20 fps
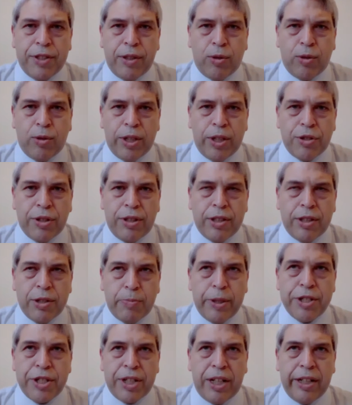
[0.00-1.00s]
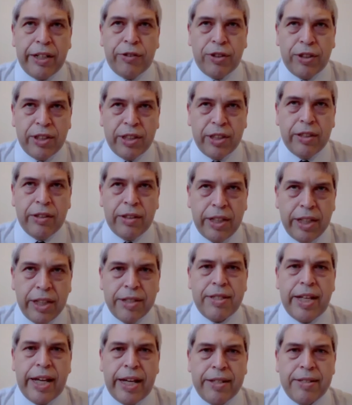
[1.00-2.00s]
situation, especially
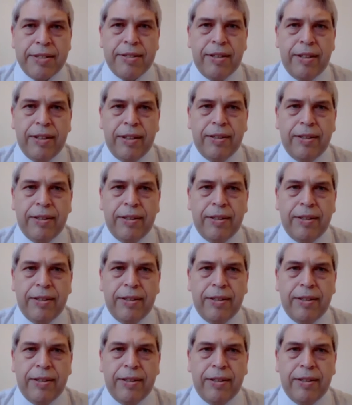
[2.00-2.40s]
these days.